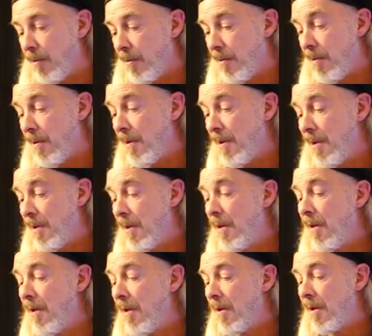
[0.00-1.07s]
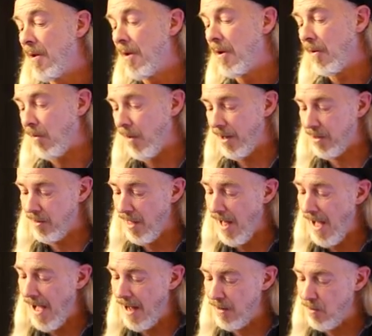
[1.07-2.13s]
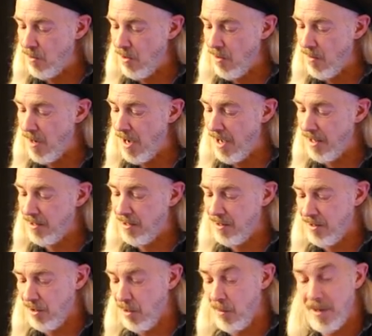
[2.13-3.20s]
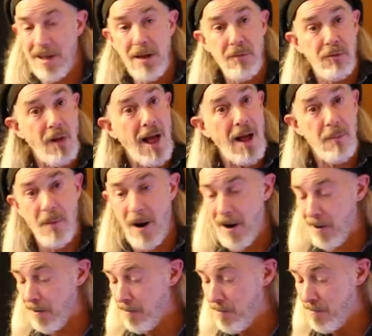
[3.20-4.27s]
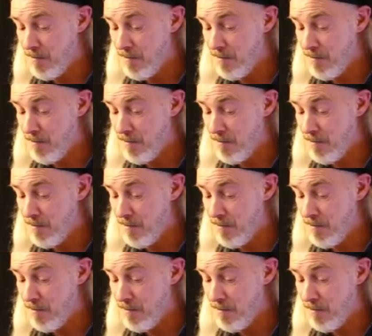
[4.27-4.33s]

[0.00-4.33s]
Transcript: like that, or you know, E flat minor,